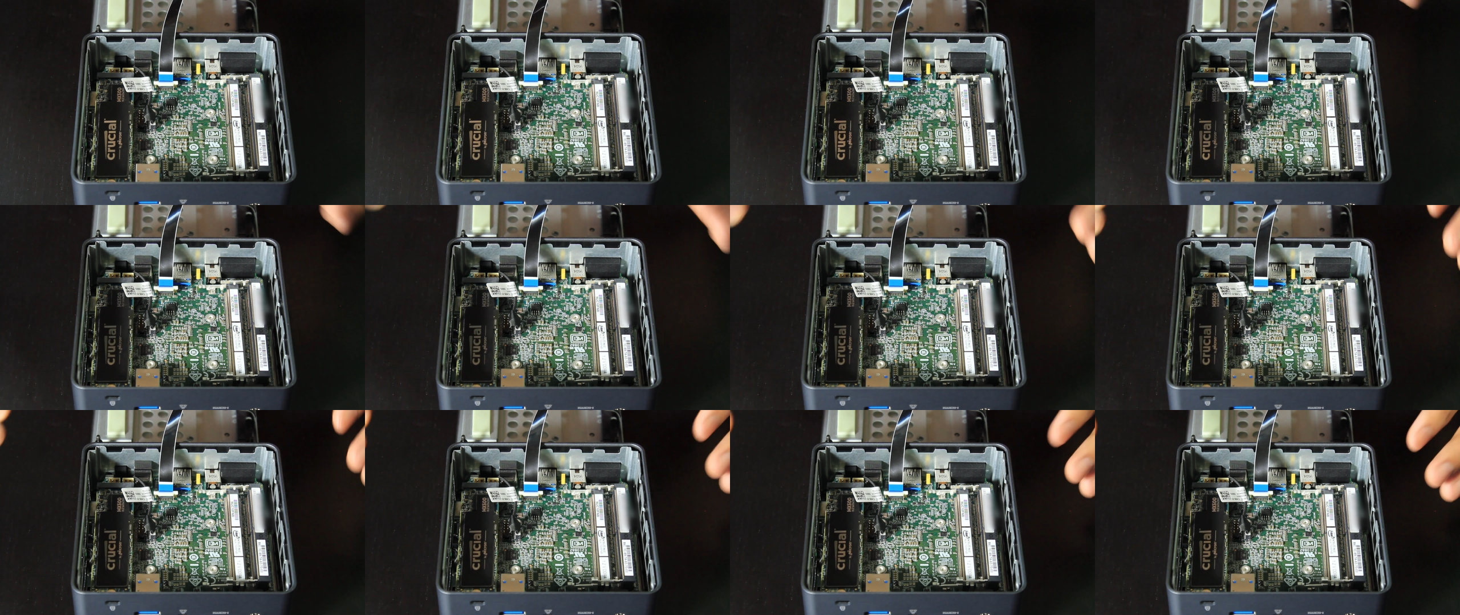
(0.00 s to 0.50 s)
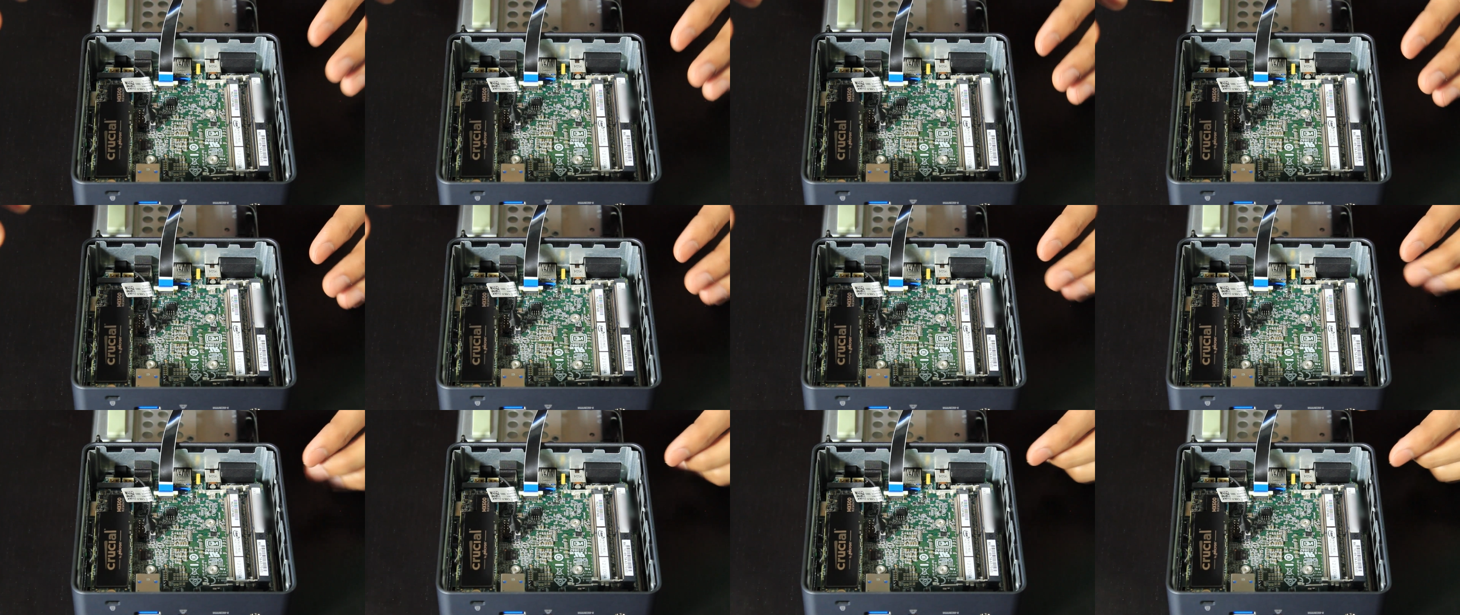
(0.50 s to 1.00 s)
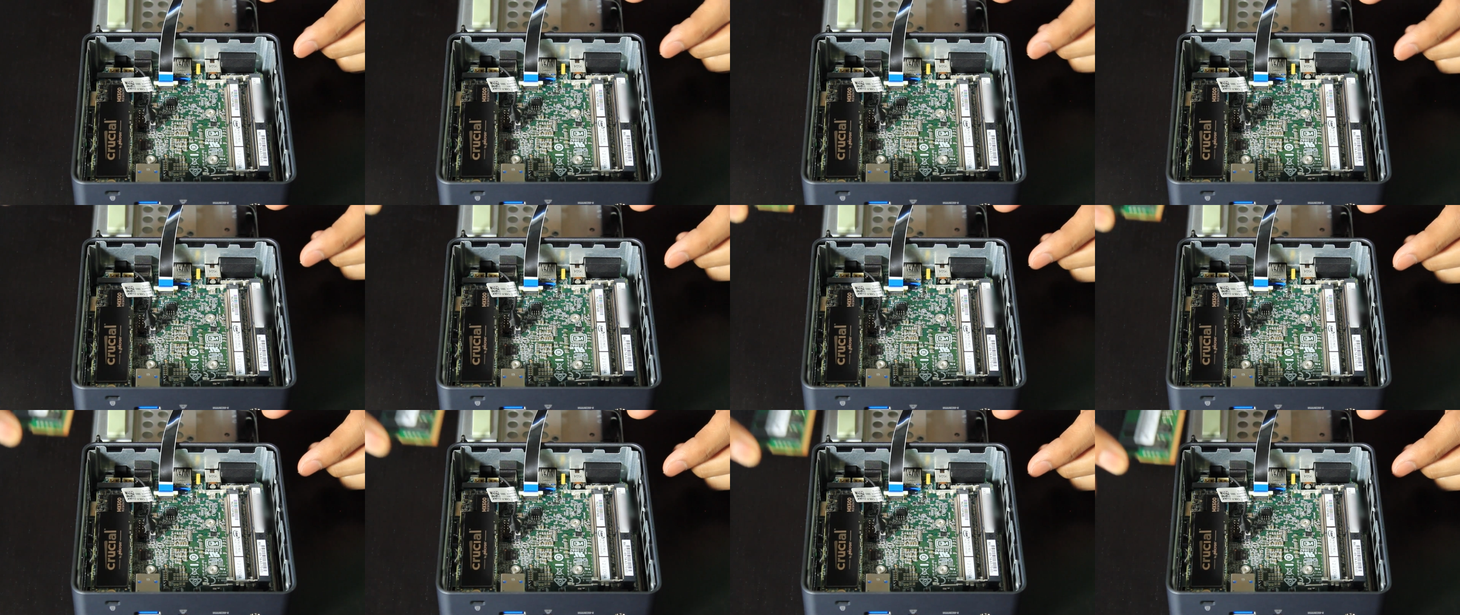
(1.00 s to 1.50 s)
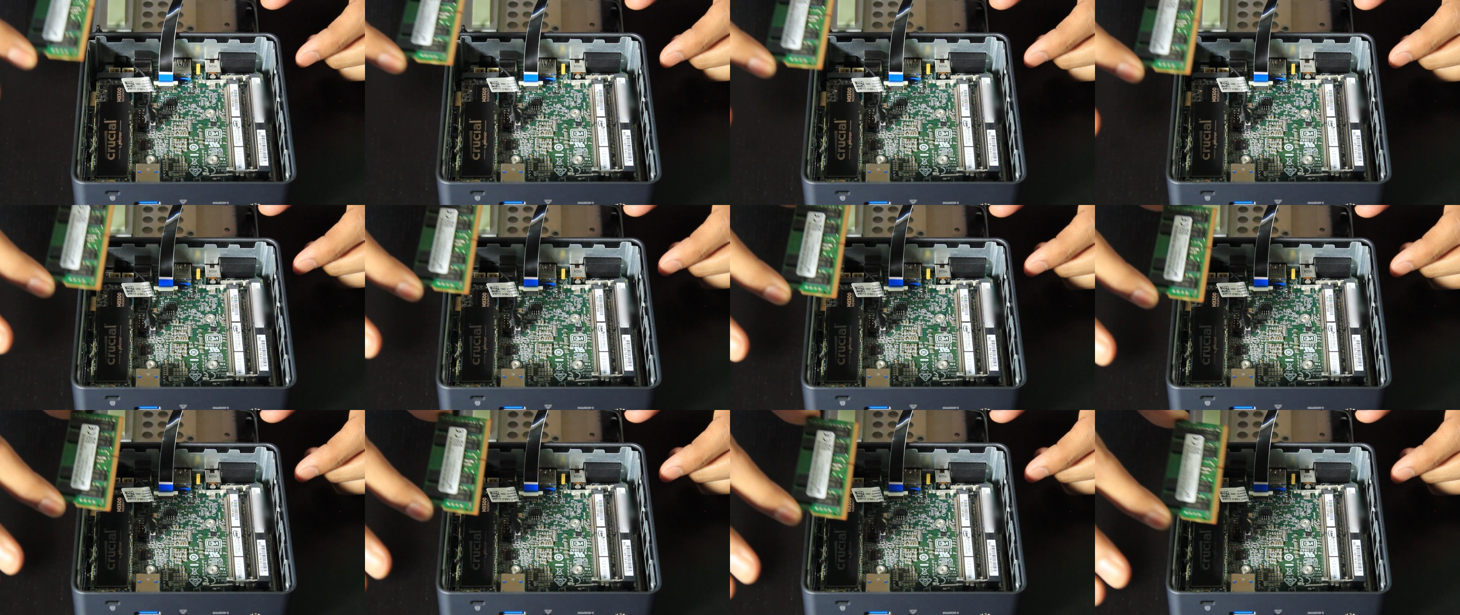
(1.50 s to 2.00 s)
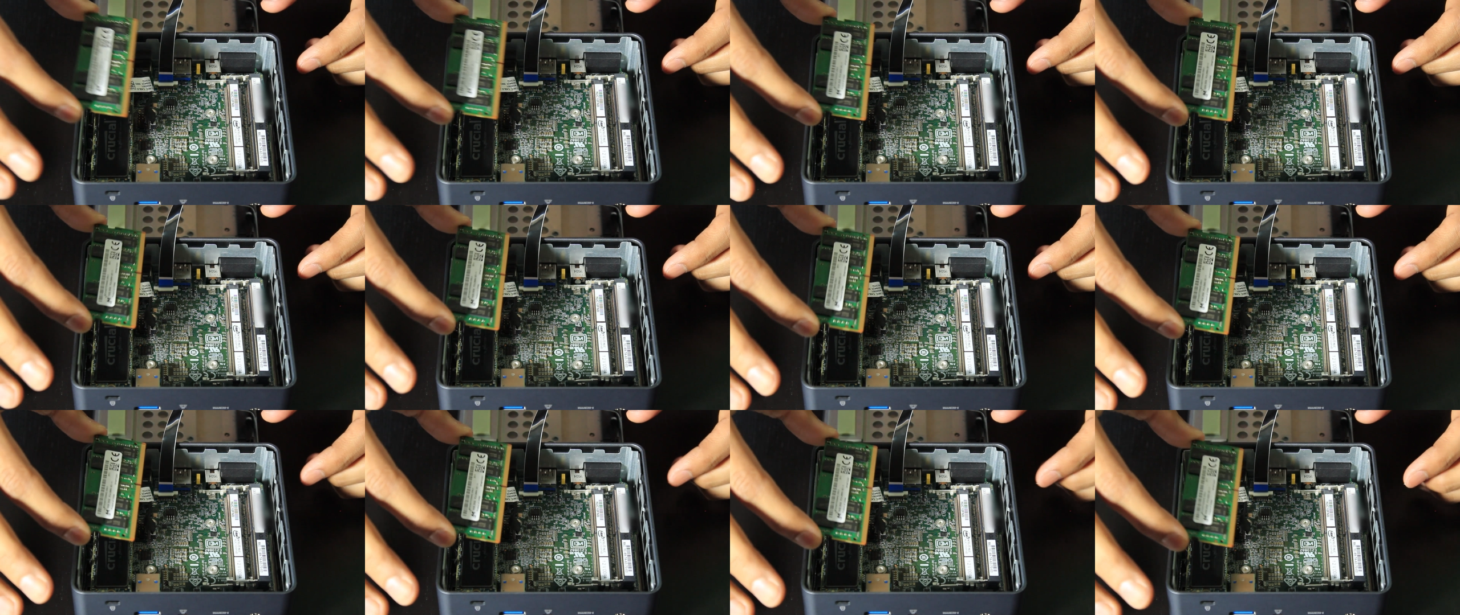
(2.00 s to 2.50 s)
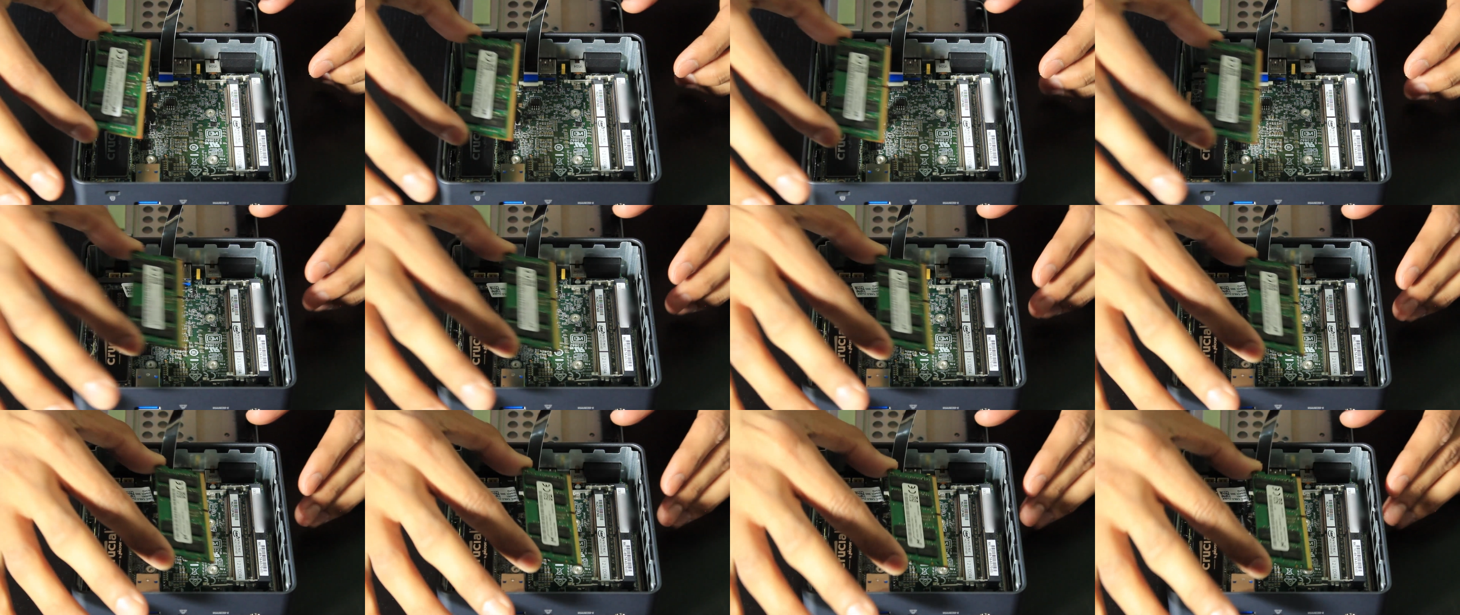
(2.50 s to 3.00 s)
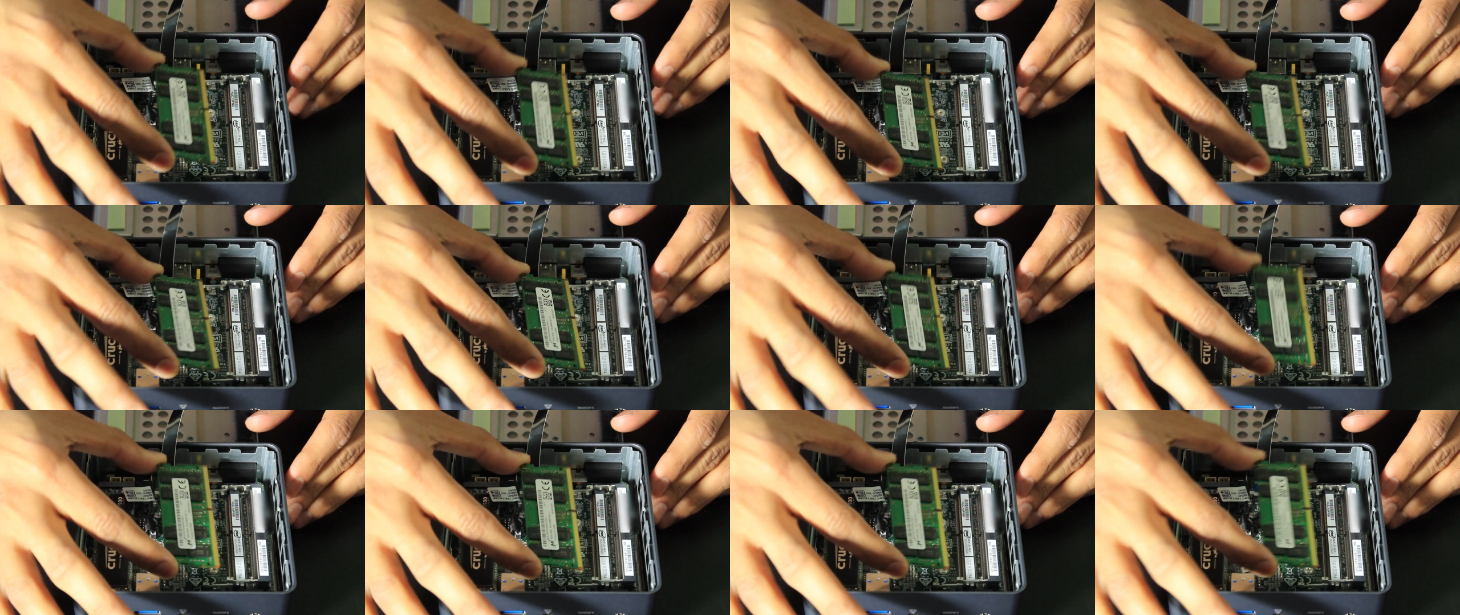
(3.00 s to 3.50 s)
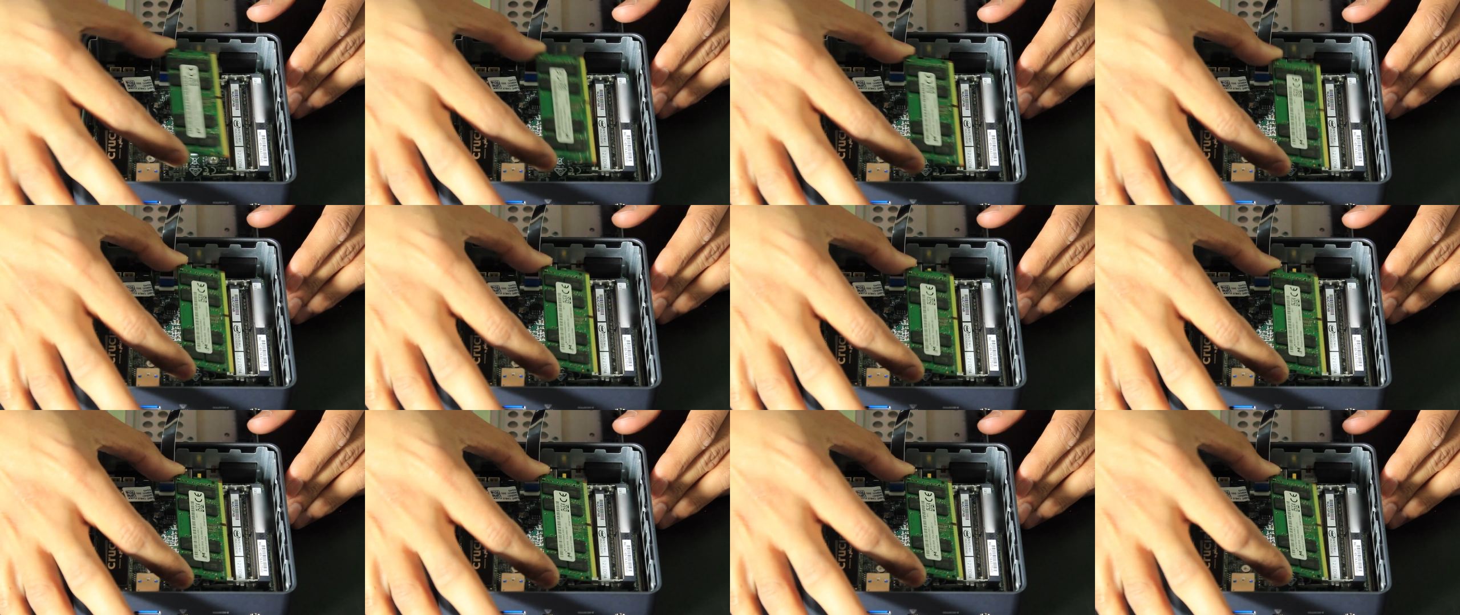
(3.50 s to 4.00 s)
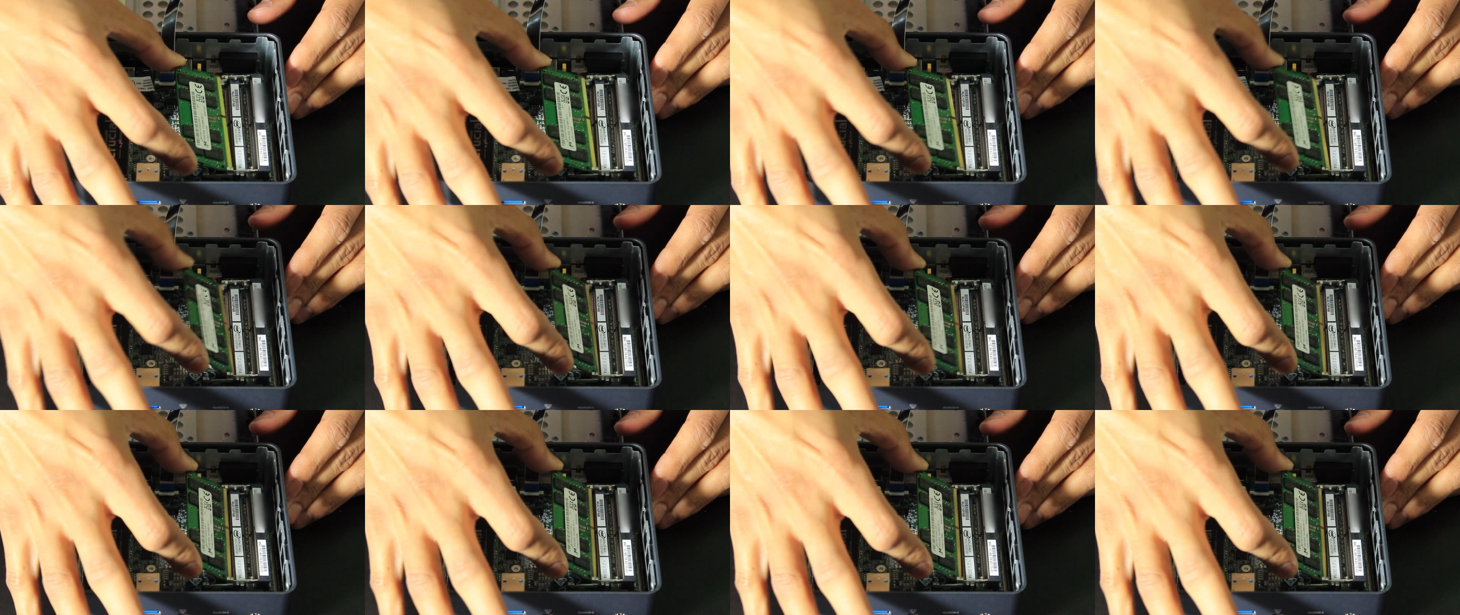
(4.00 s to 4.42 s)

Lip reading: Nobody's mouth can be seen.